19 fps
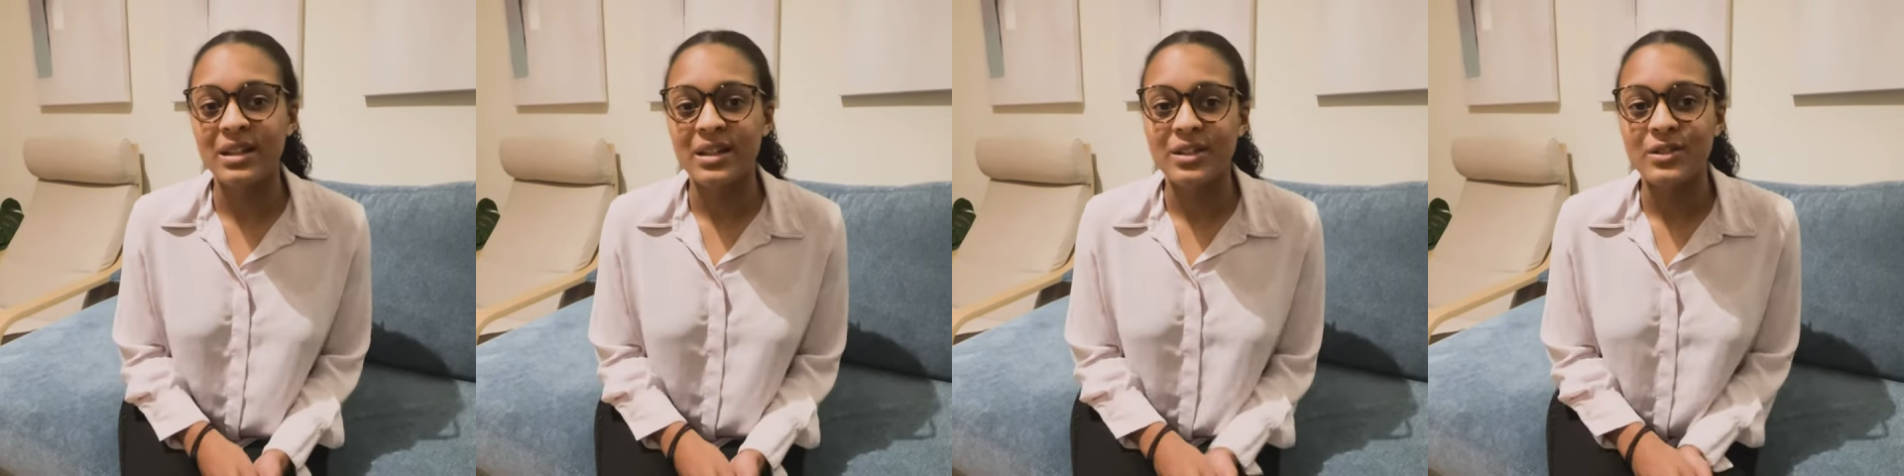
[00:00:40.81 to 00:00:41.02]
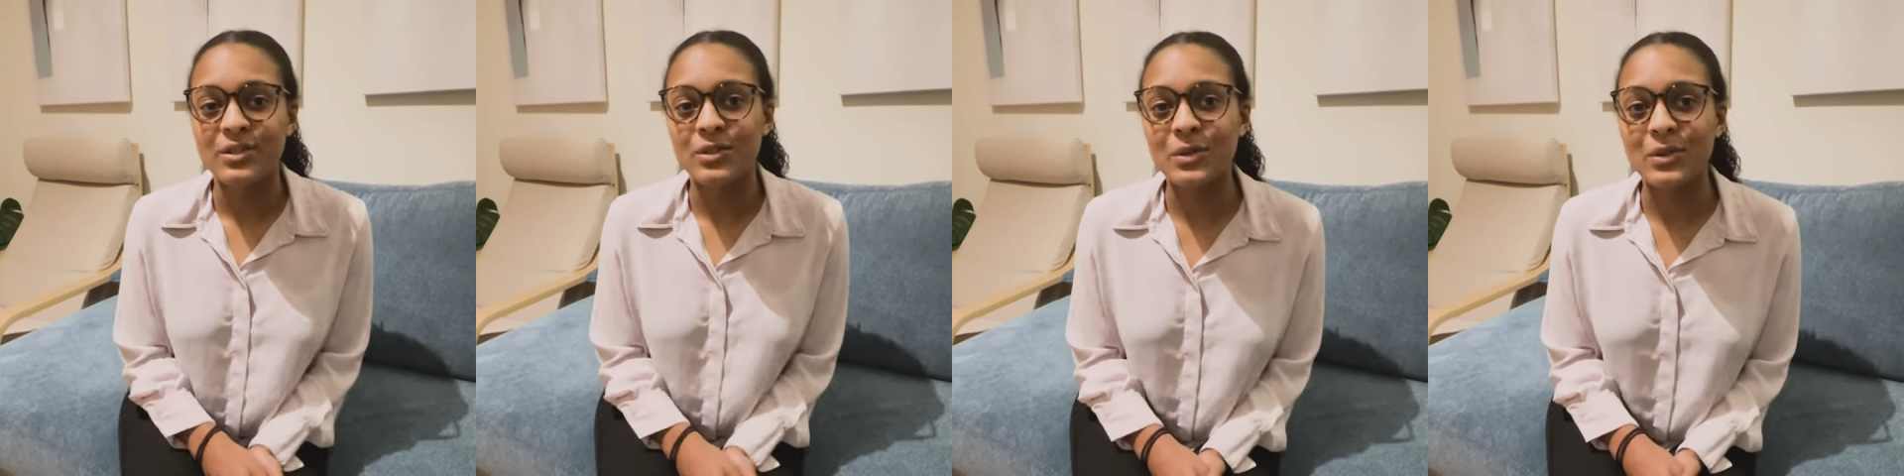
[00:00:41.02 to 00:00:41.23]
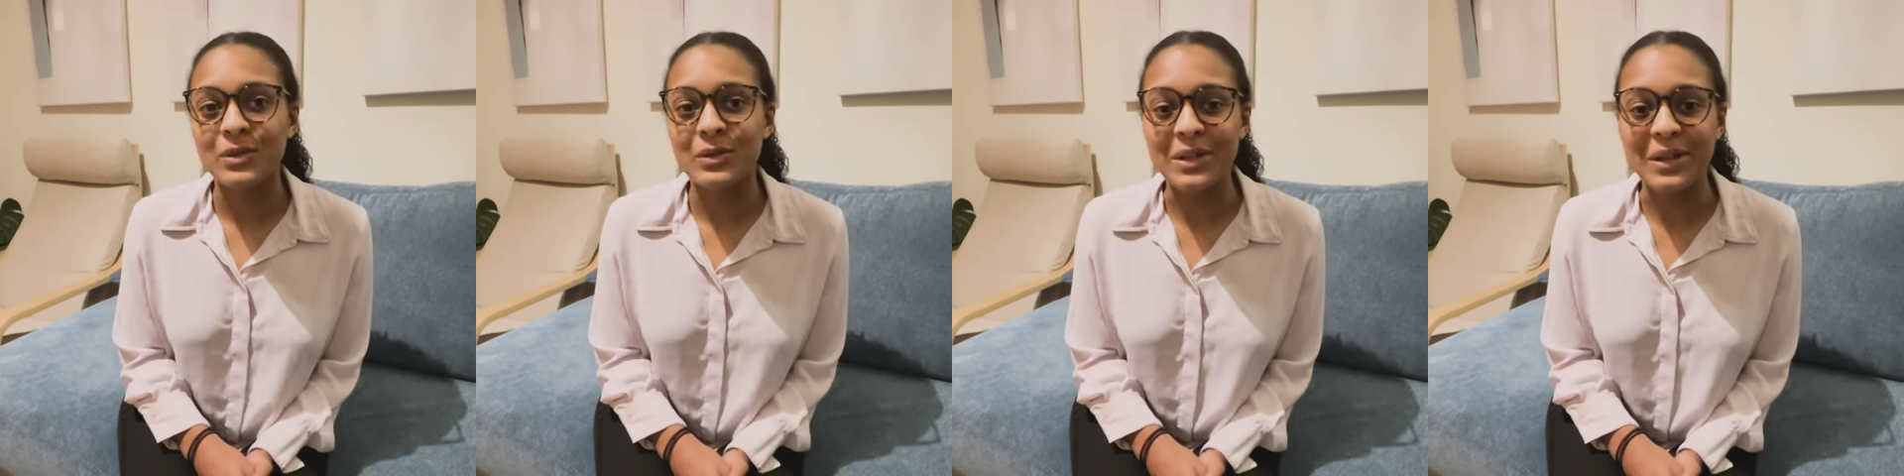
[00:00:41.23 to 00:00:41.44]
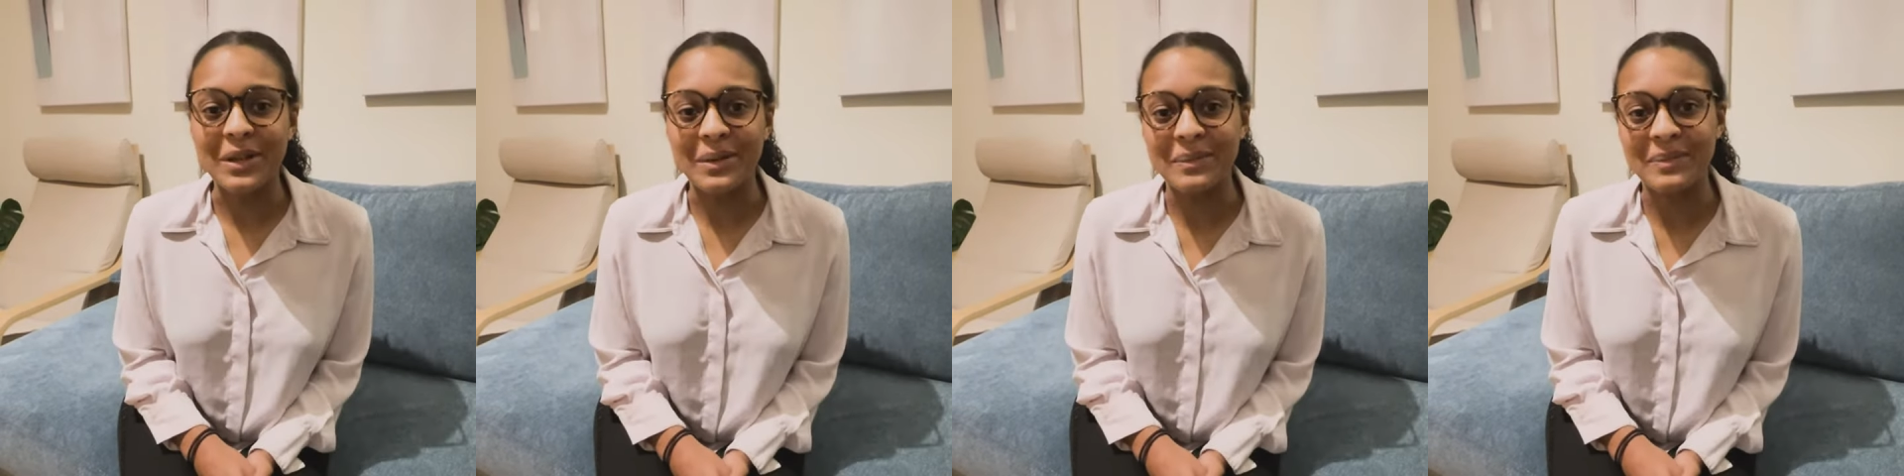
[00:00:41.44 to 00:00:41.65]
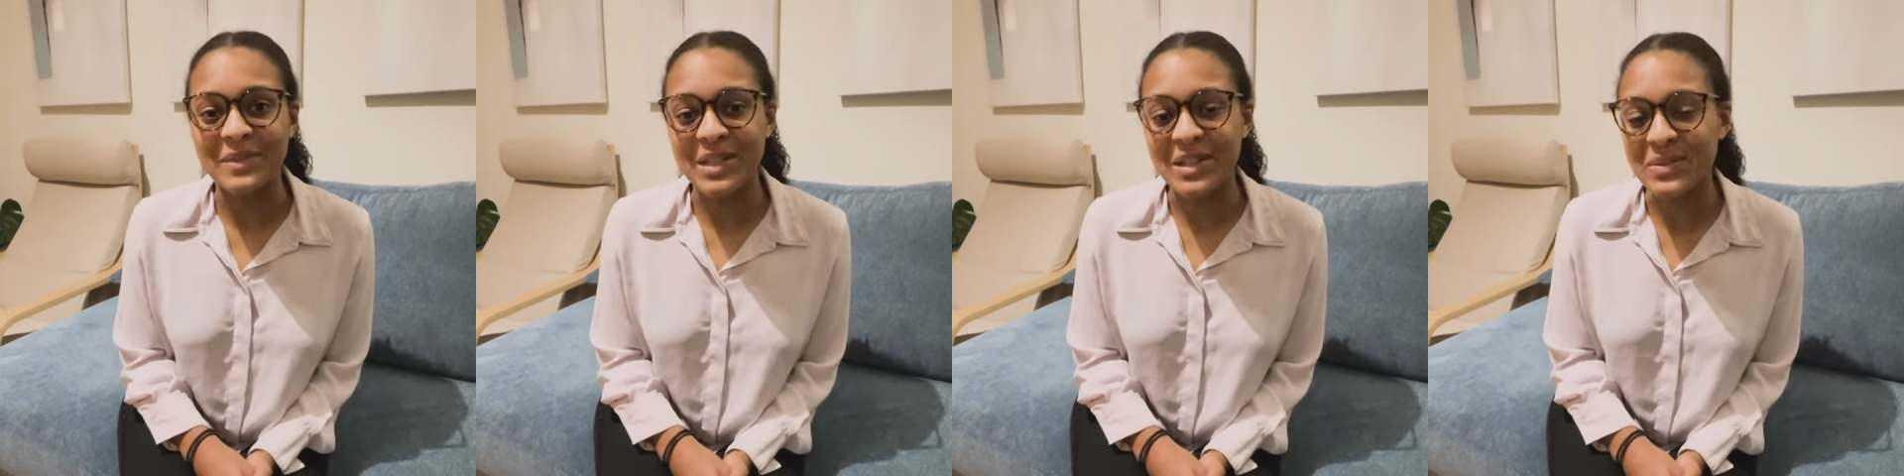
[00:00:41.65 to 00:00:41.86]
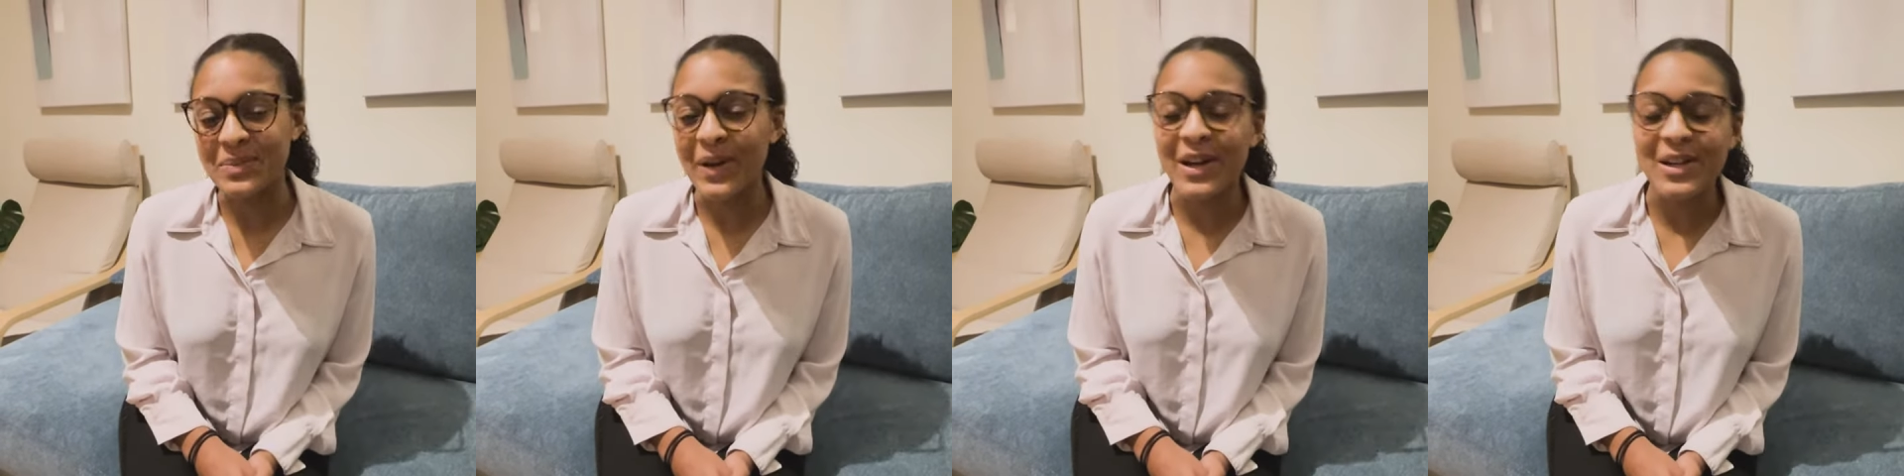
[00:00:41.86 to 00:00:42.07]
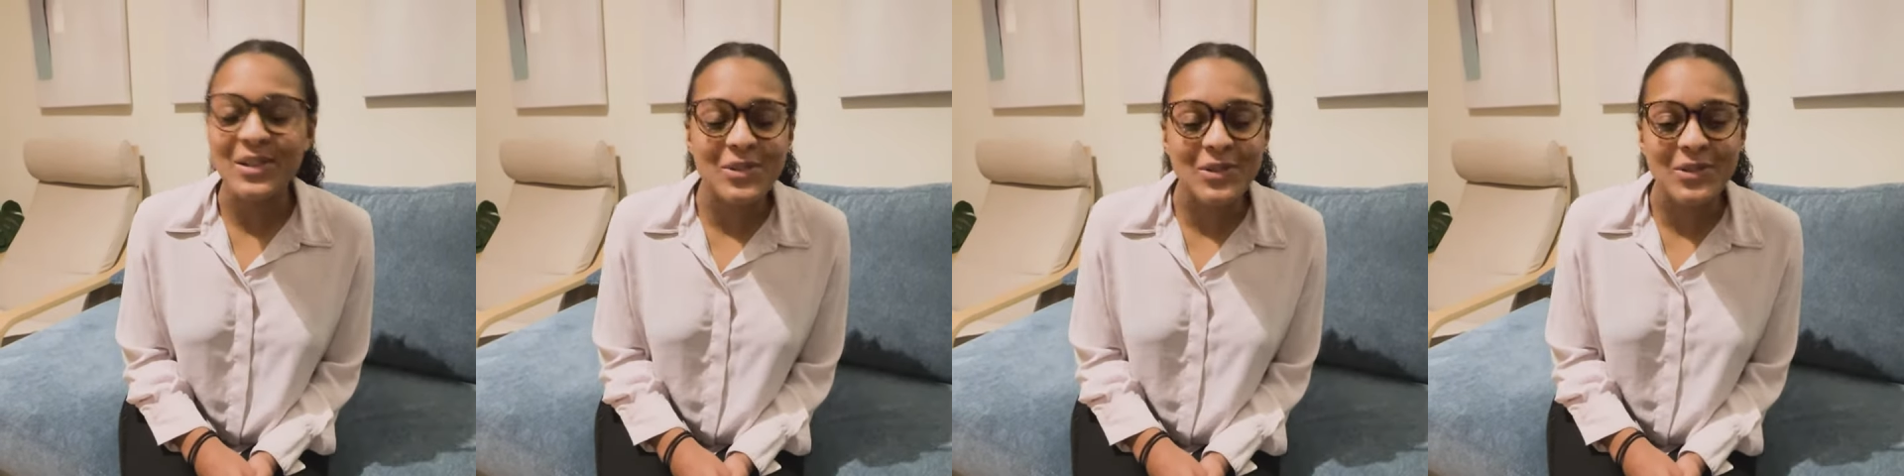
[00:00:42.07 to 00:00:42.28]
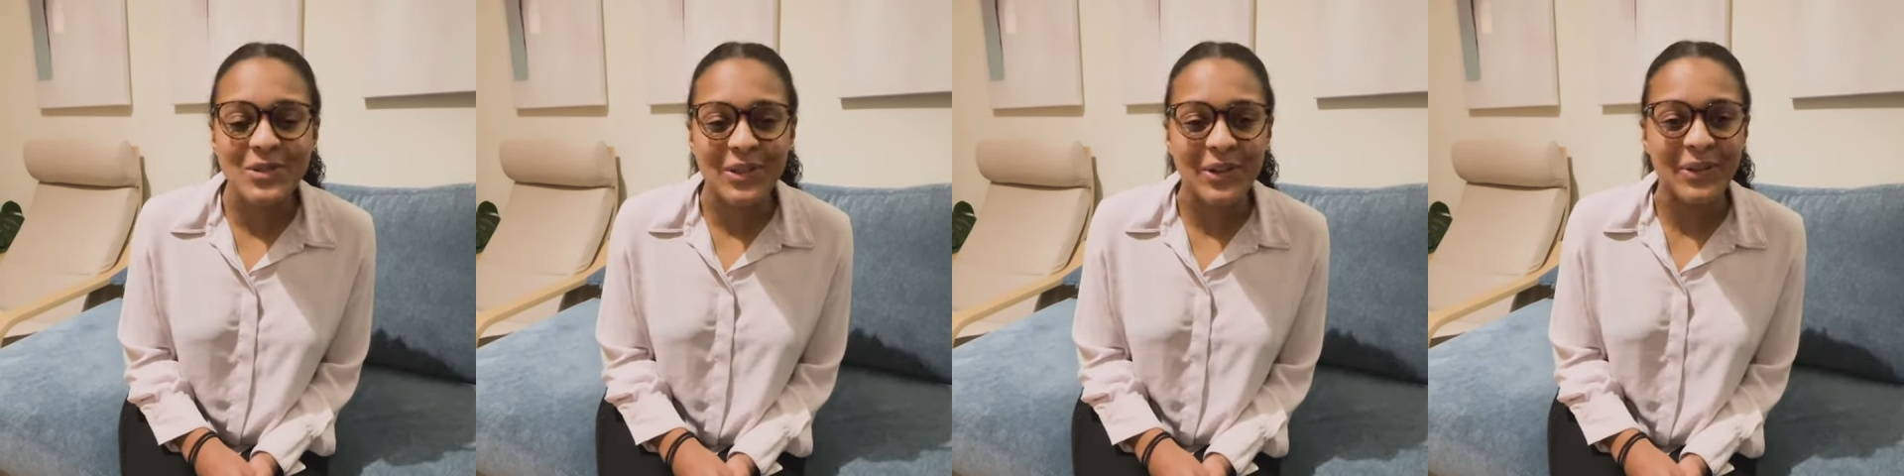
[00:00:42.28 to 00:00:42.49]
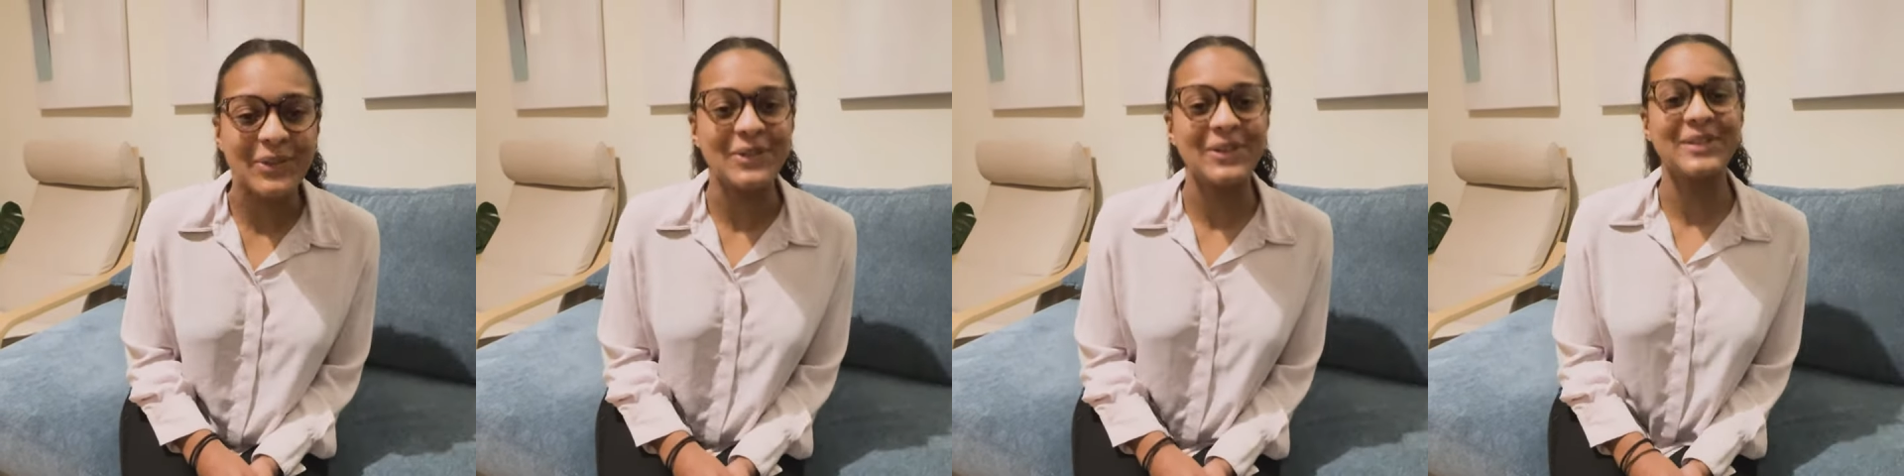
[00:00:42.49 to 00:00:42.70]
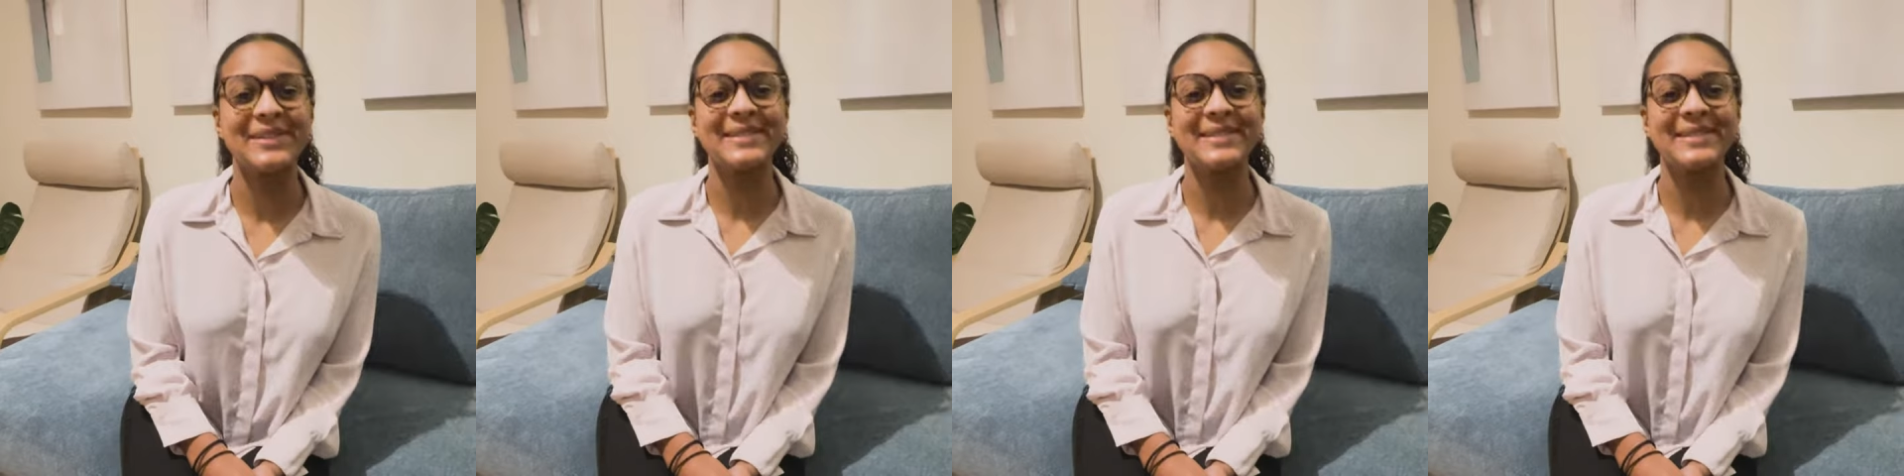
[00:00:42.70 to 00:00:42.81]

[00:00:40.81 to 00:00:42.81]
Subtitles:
So yeah, that's why I chose her.